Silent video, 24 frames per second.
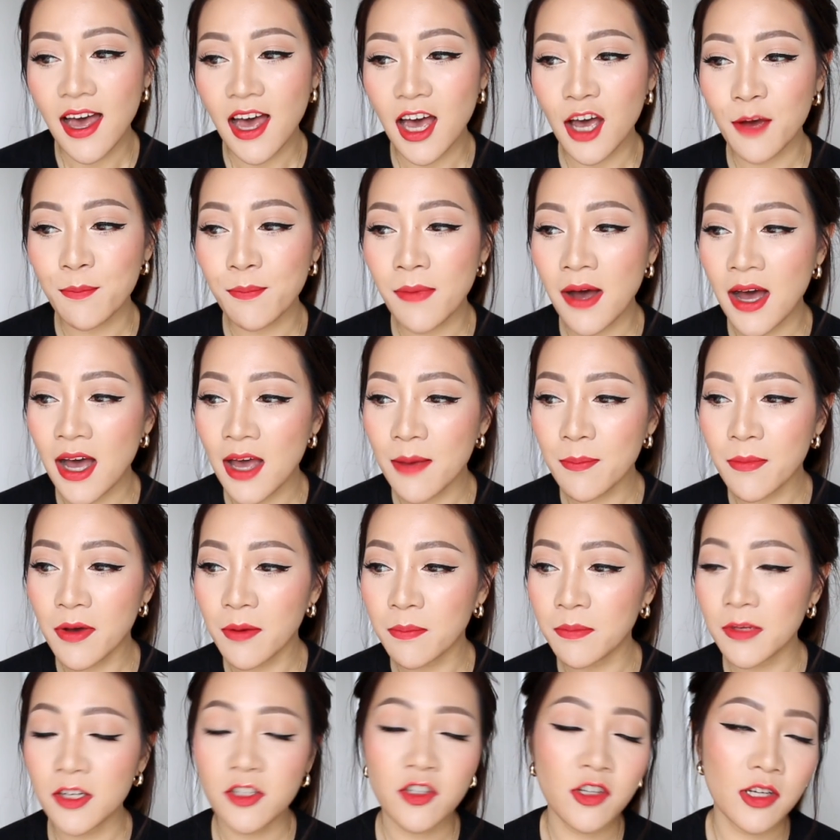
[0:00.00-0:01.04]
And my
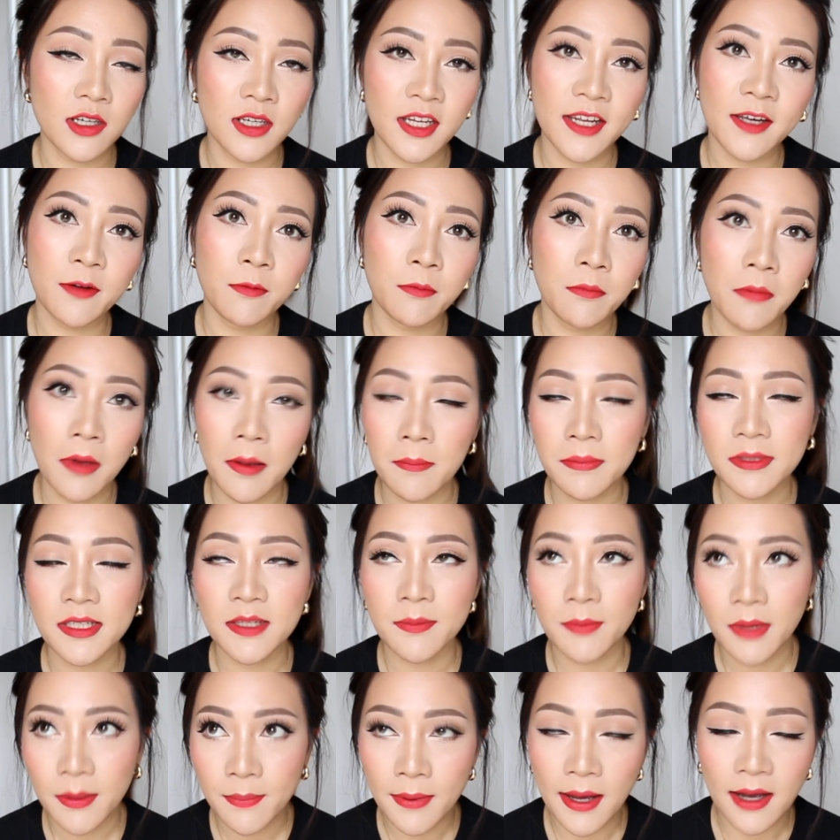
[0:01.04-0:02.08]
mum literally
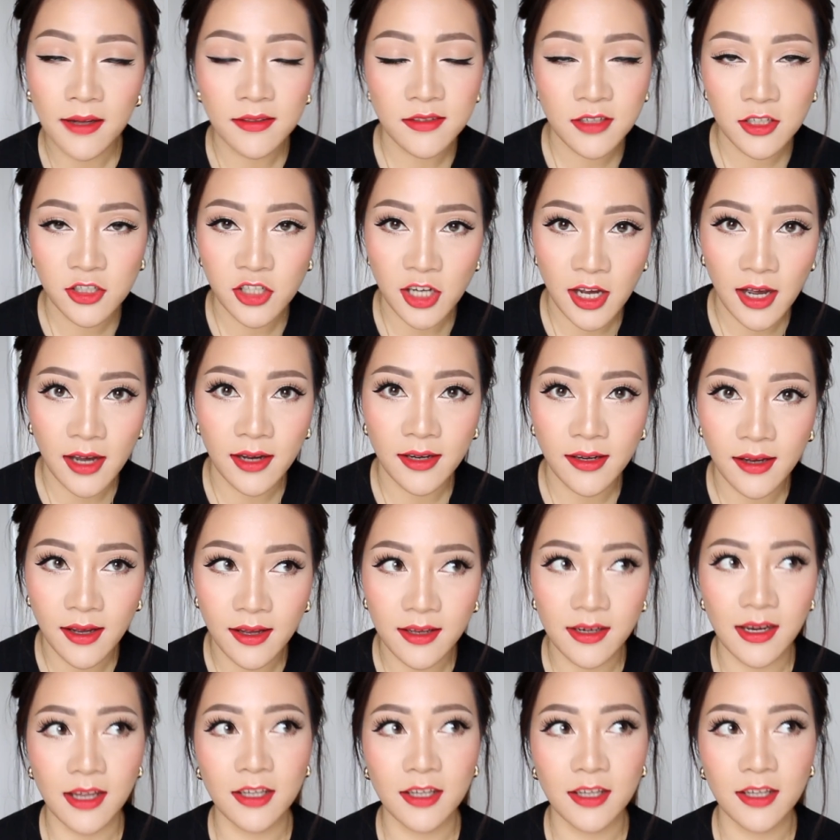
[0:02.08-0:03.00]
whipped me back to China.